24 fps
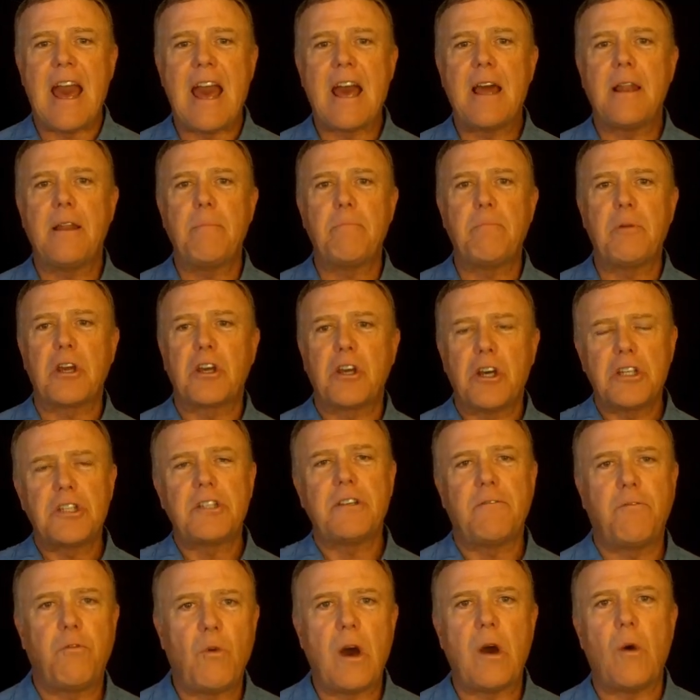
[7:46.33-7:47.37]
and
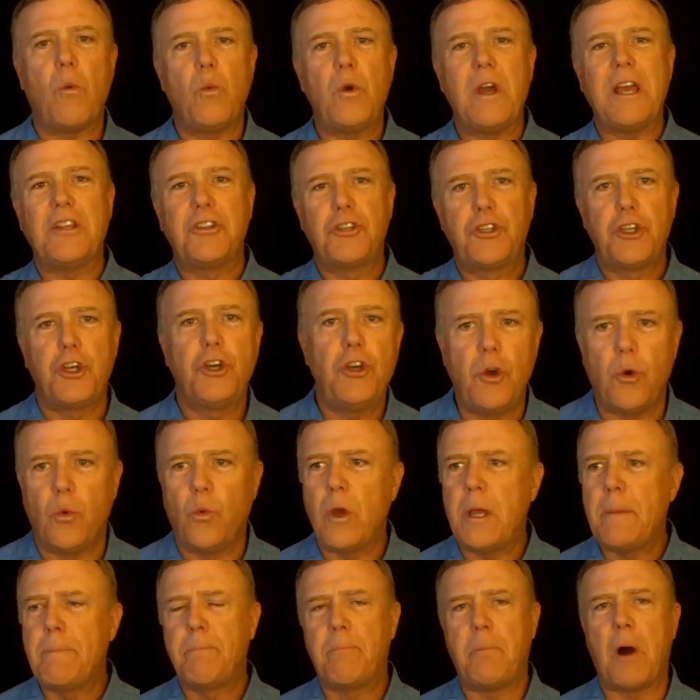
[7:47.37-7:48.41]
because of what we do,
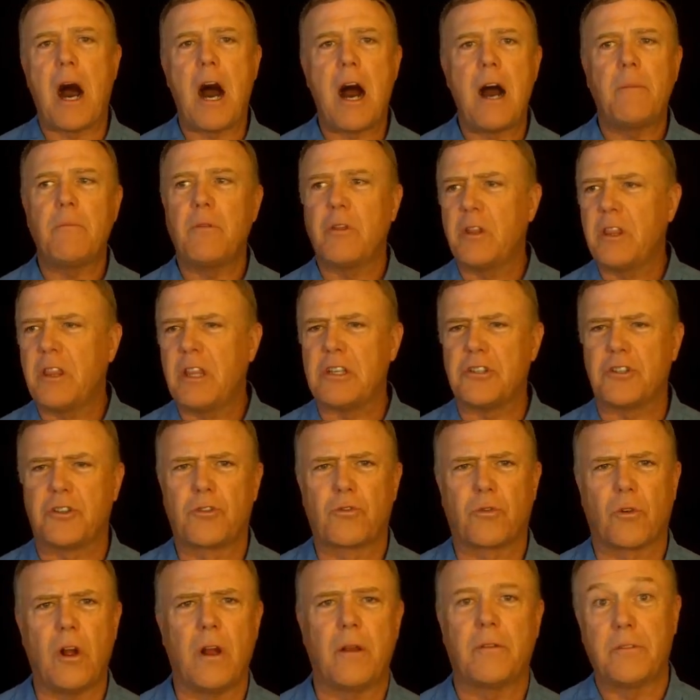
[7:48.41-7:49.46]
we bomb these
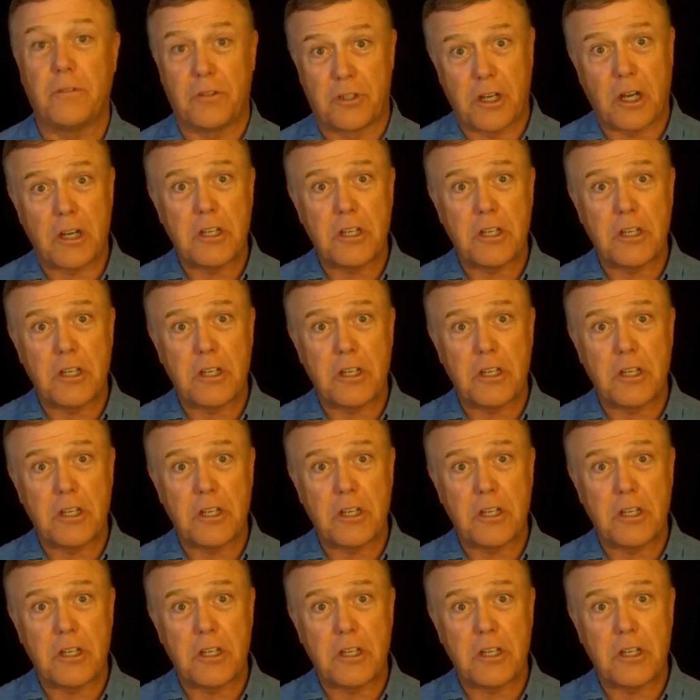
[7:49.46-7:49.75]
drones.